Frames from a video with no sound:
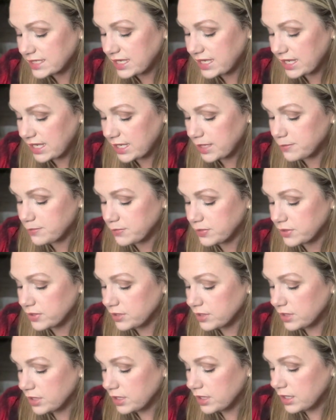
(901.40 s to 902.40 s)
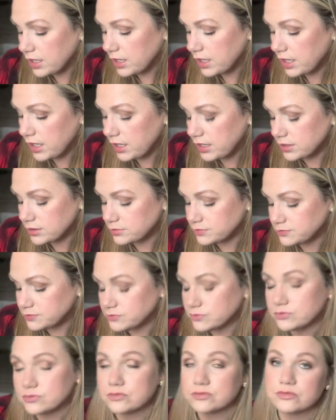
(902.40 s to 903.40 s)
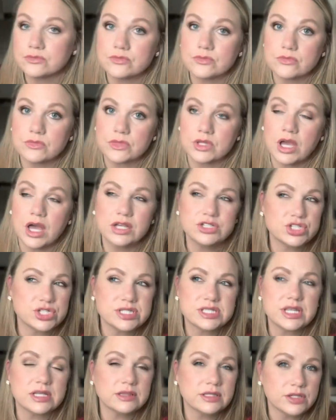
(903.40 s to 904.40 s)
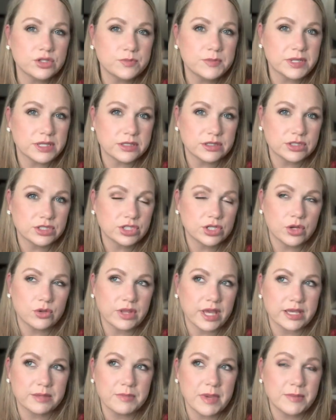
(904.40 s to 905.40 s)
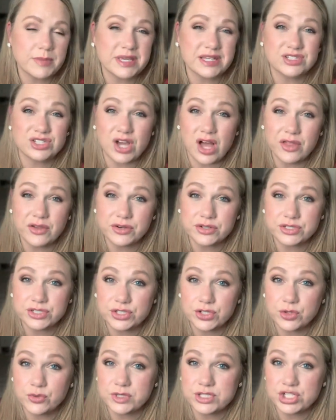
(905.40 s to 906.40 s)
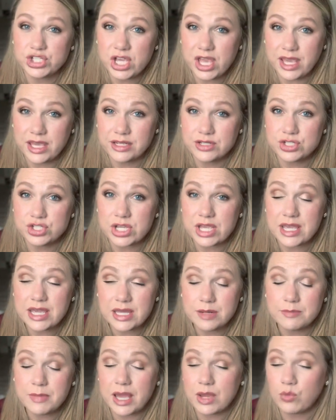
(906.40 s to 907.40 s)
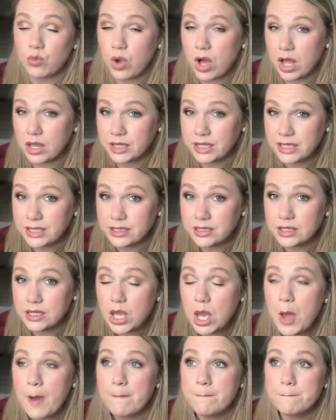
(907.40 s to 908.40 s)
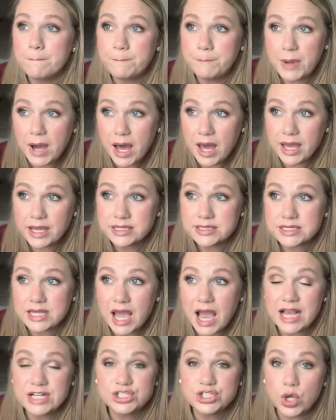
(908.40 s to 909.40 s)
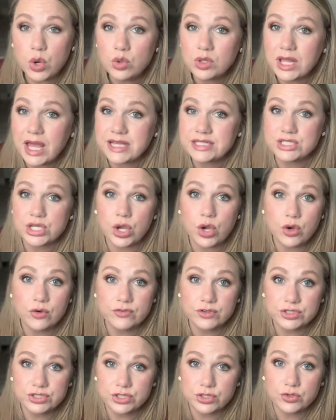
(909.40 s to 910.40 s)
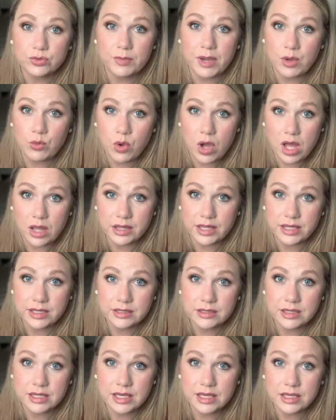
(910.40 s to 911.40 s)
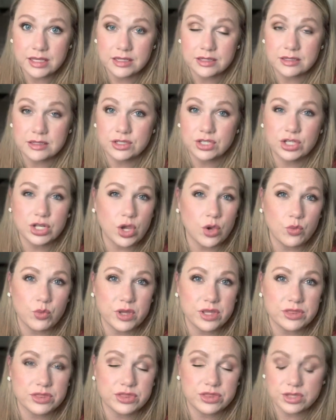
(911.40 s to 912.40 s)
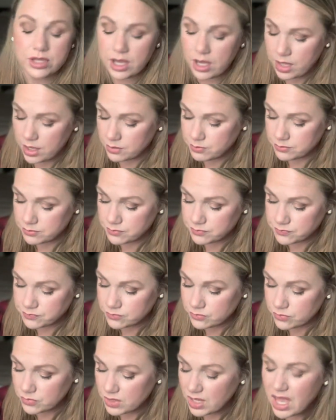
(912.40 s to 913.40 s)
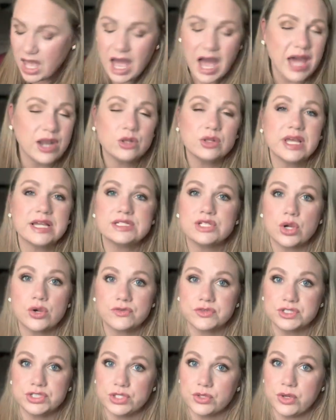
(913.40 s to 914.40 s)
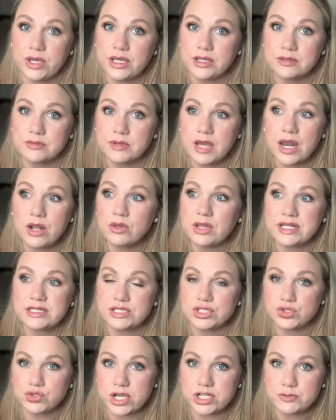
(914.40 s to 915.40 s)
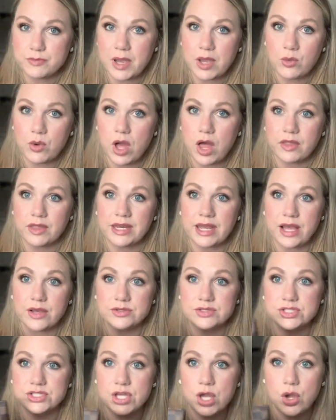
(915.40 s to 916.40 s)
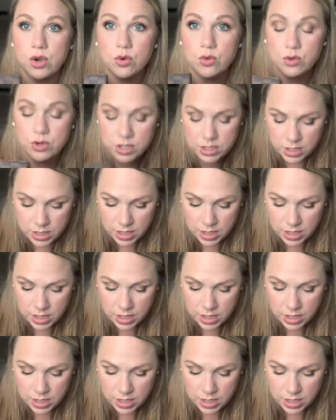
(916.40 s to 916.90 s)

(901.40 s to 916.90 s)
keep um, just a little bit of, you know, like maybe a dollar or two in change in my wallet. But I don't like to overdo my wallet and, you know, with, um, I don't like to overdo it. I don't like to stretch my wallet out. So